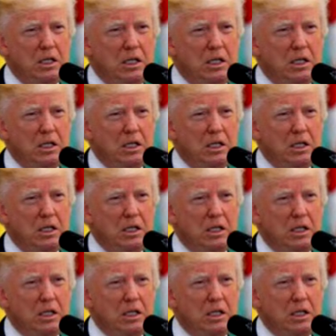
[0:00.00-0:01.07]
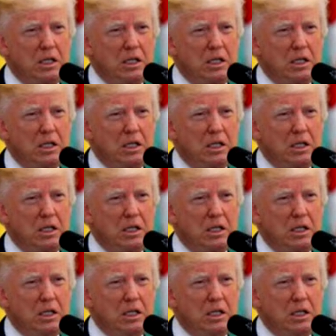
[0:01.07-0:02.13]

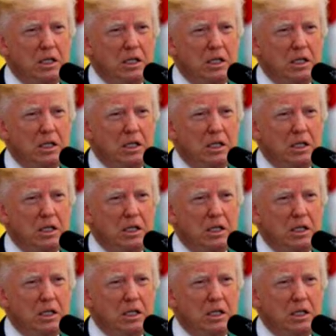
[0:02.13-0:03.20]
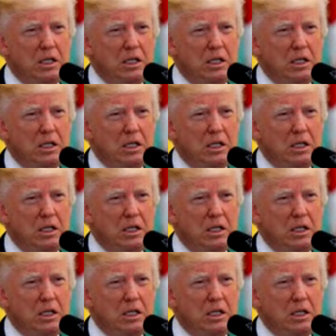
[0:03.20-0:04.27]

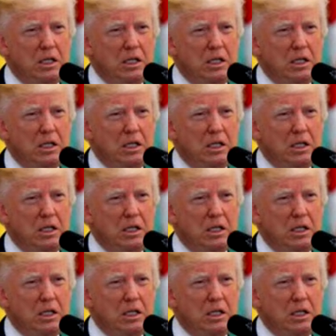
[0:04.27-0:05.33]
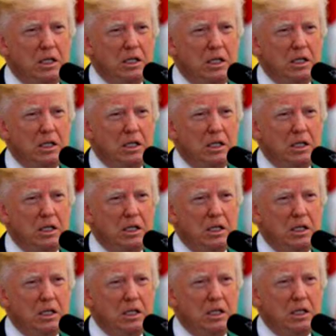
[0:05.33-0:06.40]

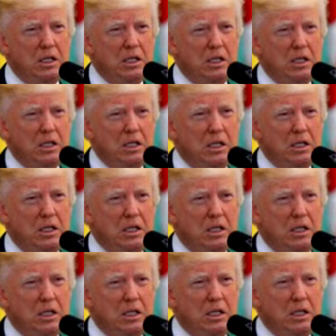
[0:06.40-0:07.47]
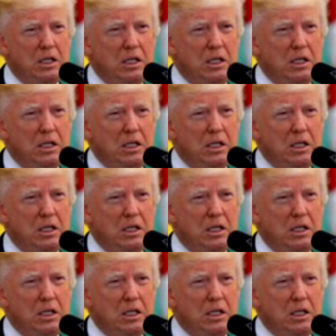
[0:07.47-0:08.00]
(no lip movement)